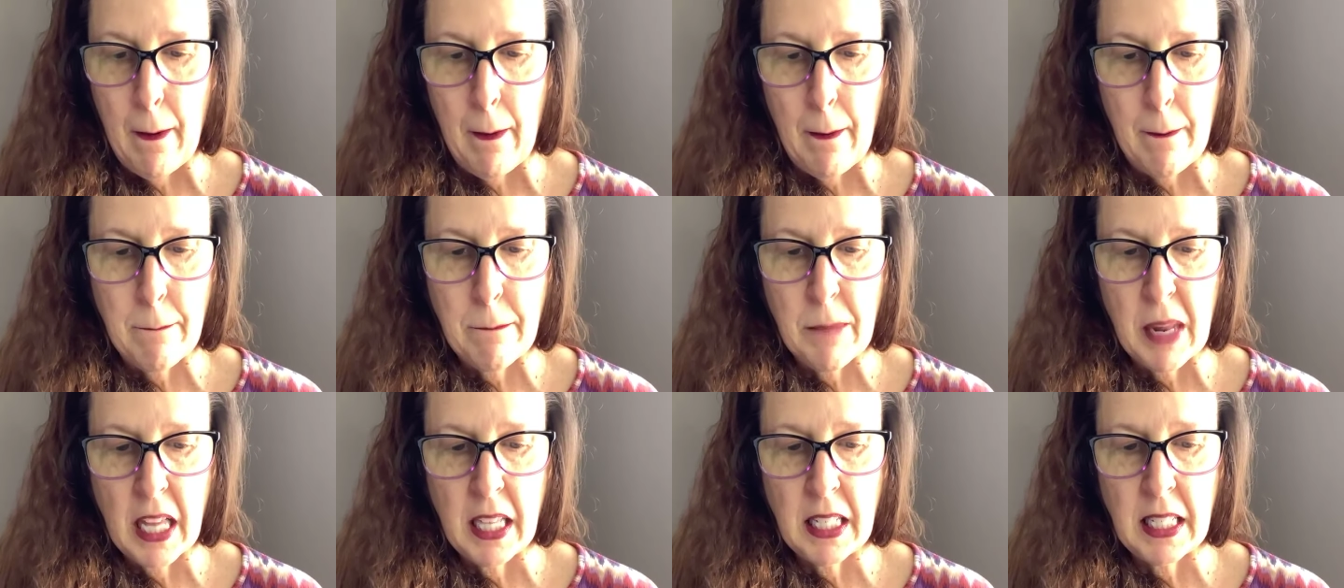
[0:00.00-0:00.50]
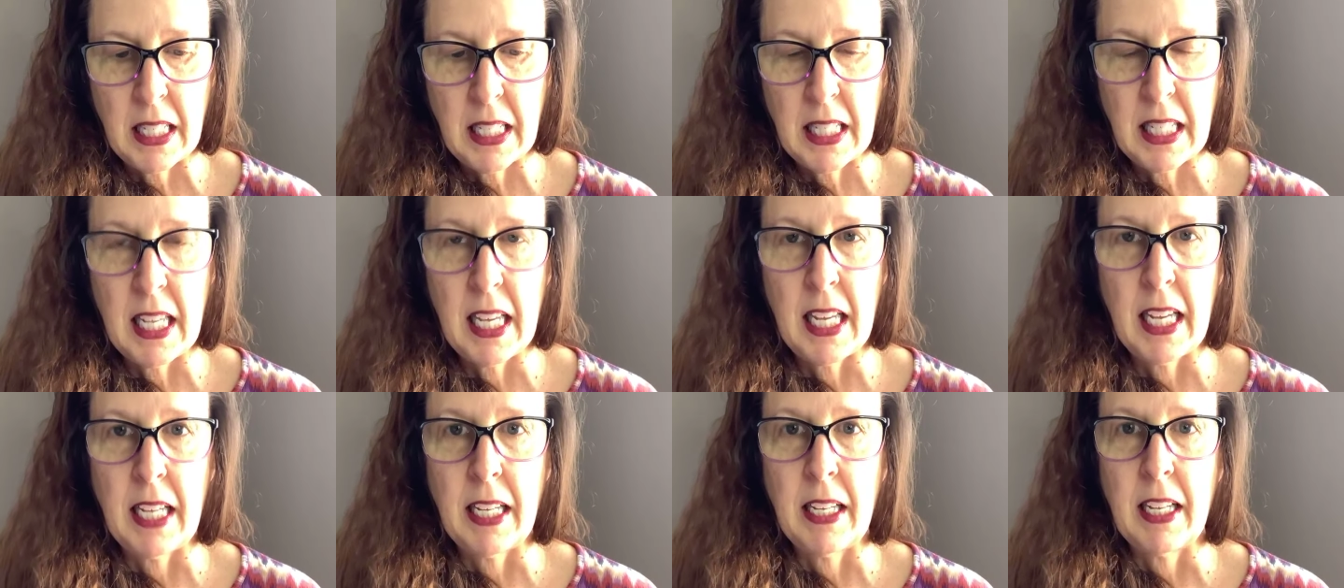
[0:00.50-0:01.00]
Let's
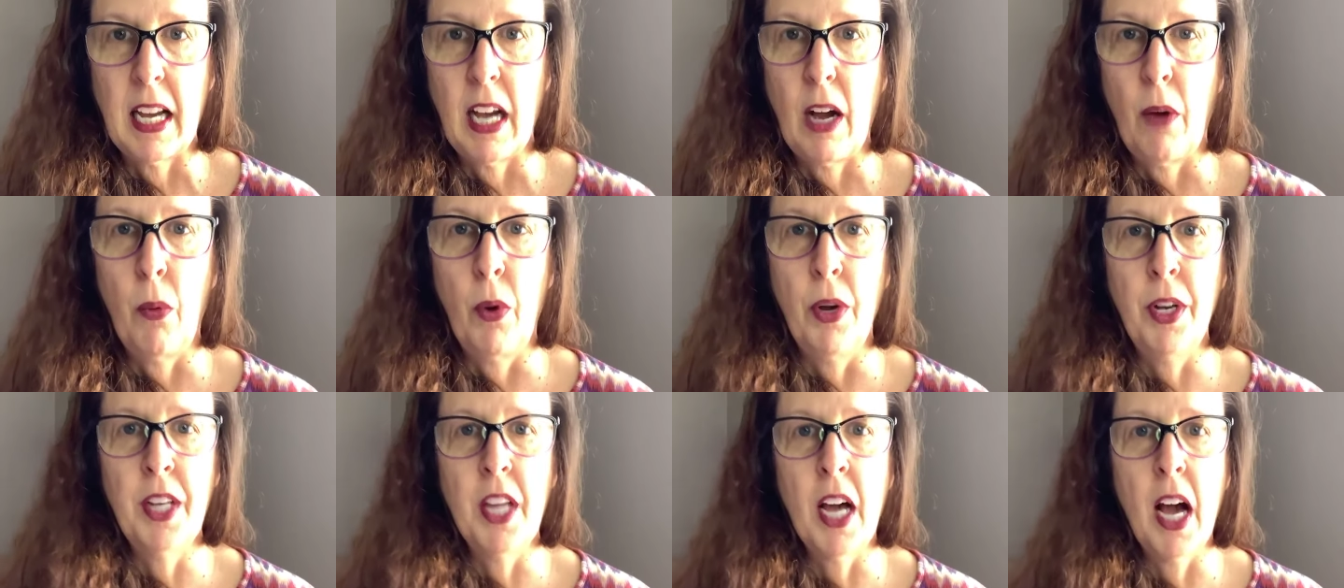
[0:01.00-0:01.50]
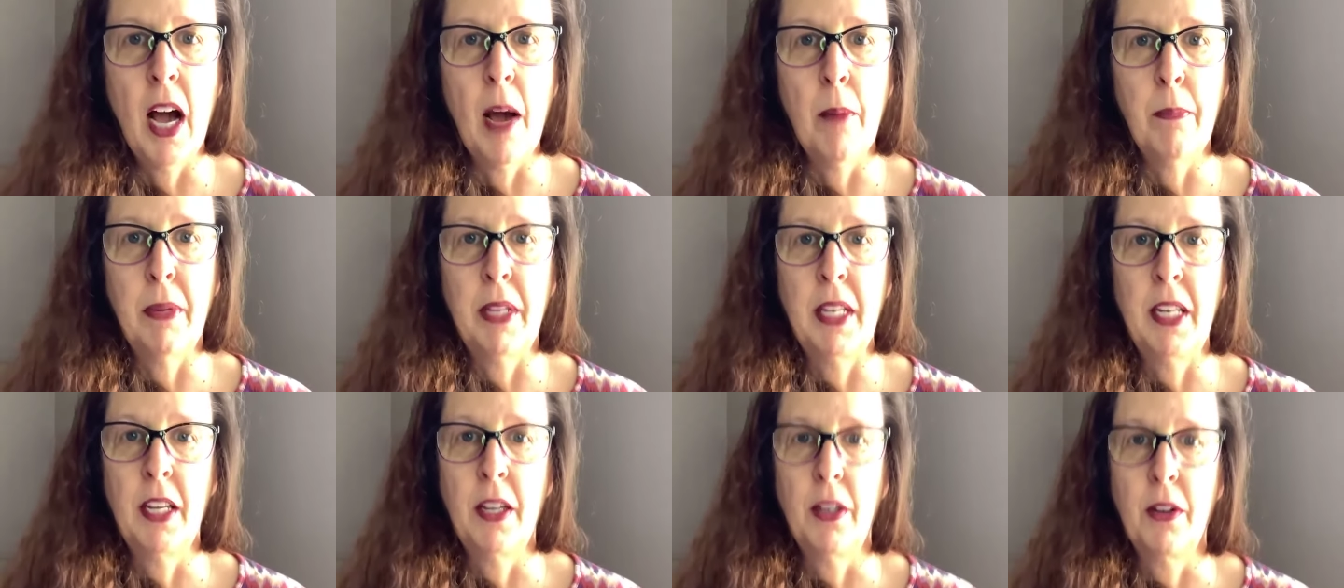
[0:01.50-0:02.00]
see. I wanted to hop
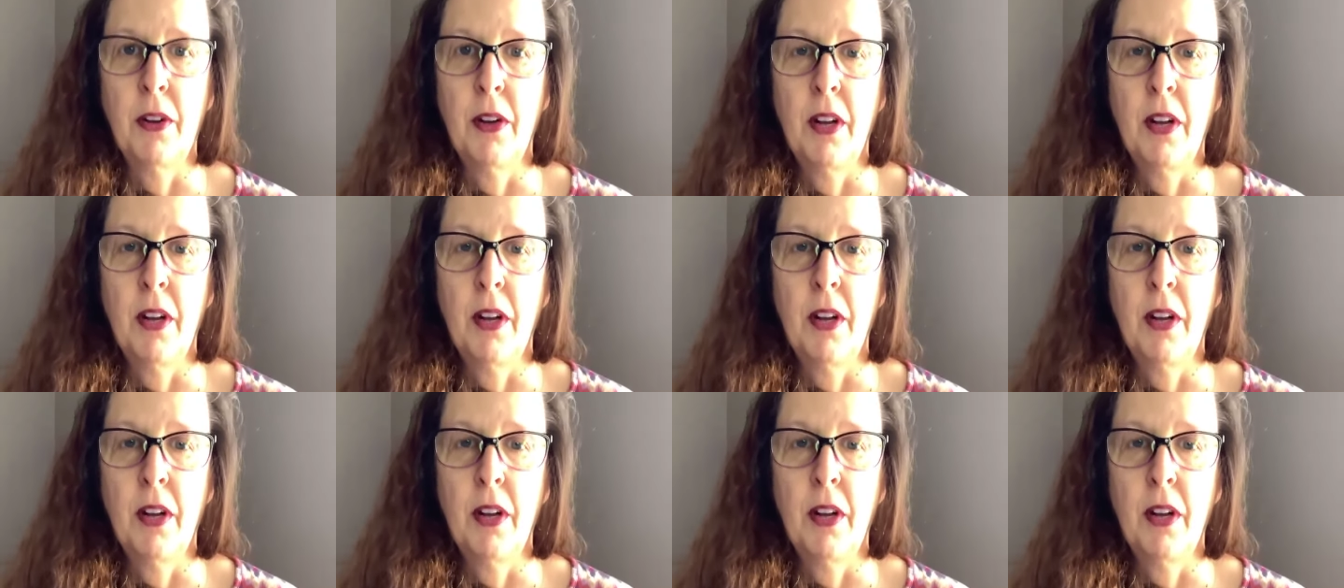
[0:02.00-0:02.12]
in here.